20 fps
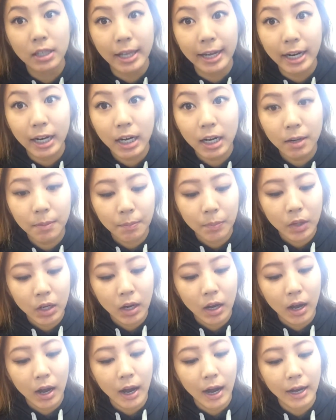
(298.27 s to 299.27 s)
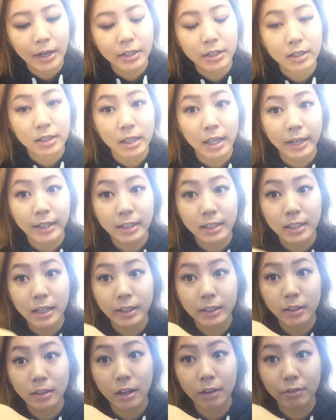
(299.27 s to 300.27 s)
layer, I just like to
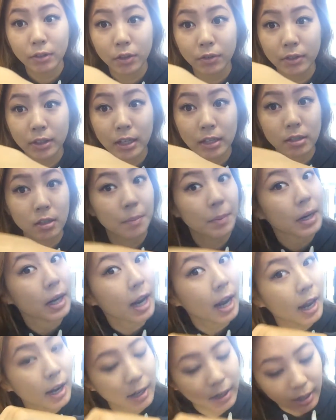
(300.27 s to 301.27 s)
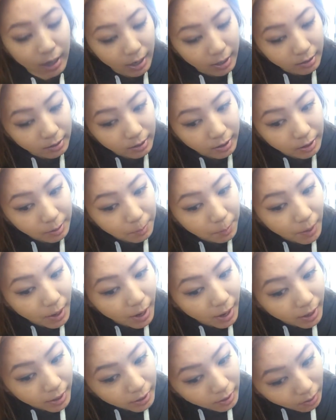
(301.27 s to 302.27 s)
take the leftover that's on my hand and kind of like
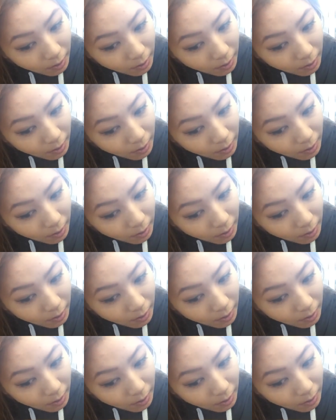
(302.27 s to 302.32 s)
pat it